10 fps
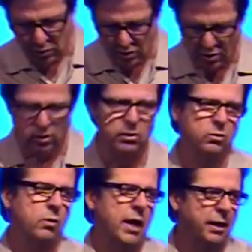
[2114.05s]
was turned to
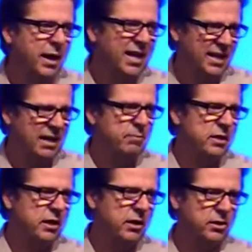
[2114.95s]
wine. They had
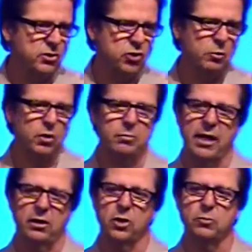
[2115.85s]
been there at the Sermon on the
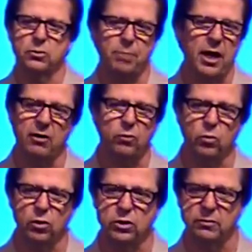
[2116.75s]
Mount and heard the most powerful
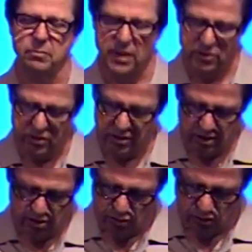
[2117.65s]
words of the message and
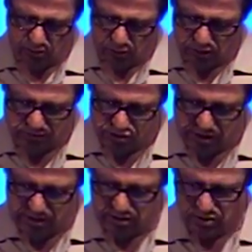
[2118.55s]
the anointed words of
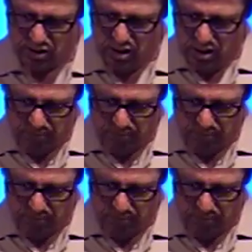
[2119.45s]
Jesus